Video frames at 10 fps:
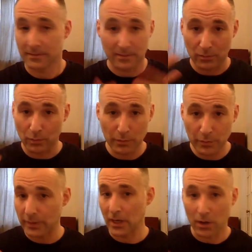a
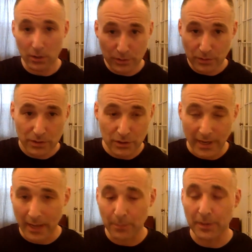woman would go to
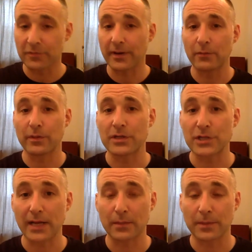help her friend with a
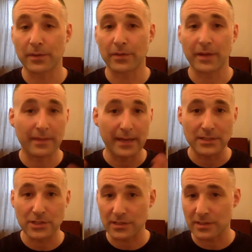childbirth, and
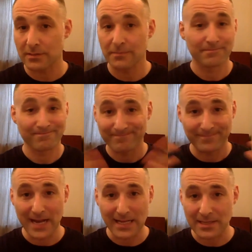that's just
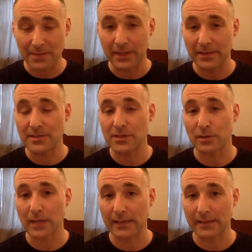not something that's so
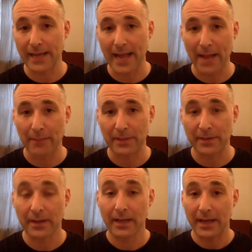likely to happen
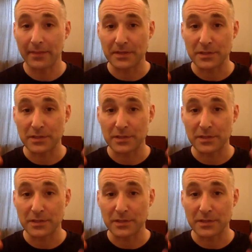at this